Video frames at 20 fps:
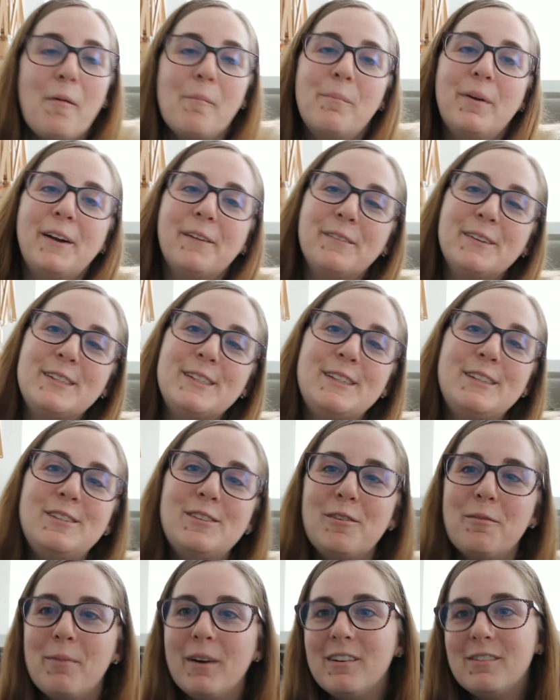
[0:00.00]
but it was
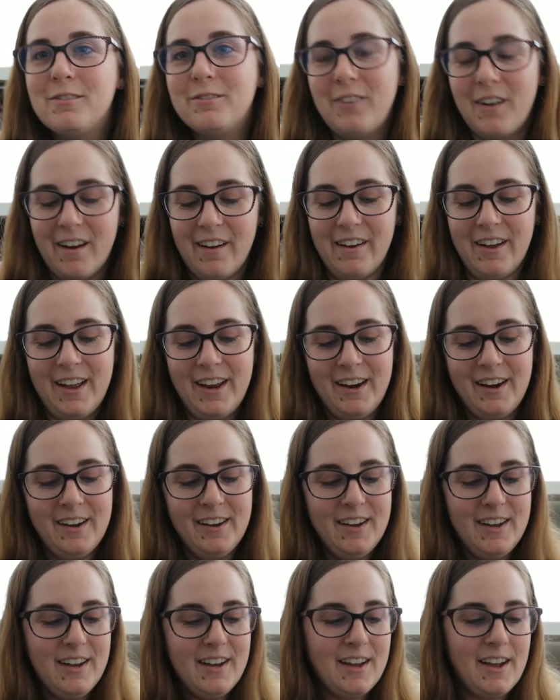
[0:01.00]
super fun.
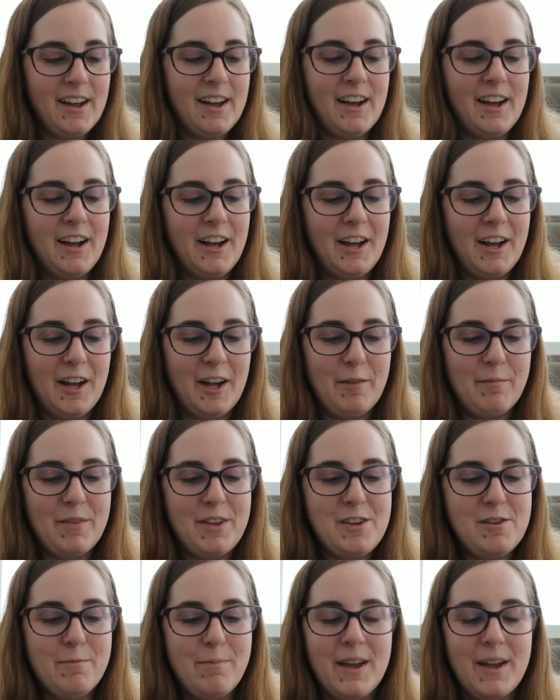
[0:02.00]
Um, you